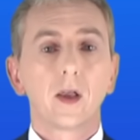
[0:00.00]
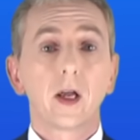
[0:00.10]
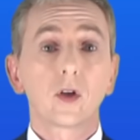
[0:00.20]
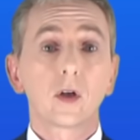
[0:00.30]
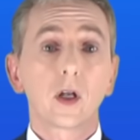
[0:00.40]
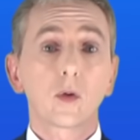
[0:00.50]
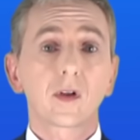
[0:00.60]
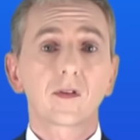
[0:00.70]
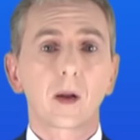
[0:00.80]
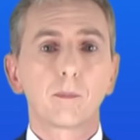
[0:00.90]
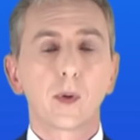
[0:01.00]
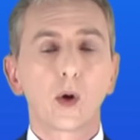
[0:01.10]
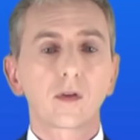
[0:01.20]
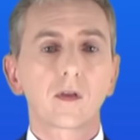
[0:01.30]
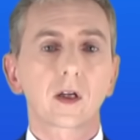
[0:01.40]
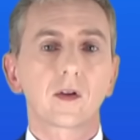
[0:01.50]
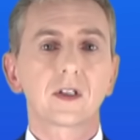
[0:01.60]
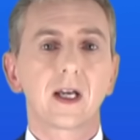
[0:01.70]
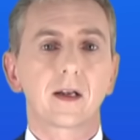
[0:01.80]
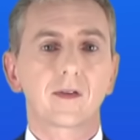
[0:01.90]
and you'll notice that both of the
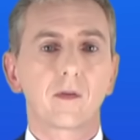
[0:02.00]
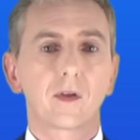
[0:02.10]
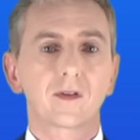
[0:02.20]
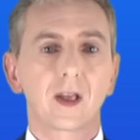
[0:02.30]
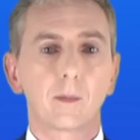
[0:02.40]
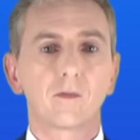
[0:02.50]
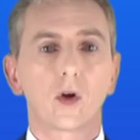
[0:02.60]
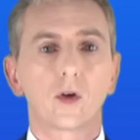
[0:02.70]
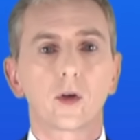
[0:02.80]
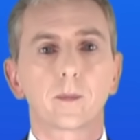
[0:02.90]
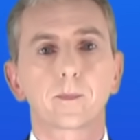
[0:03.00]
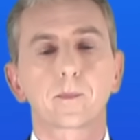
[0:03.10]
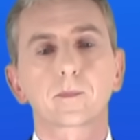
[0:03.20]
containers have the same volume.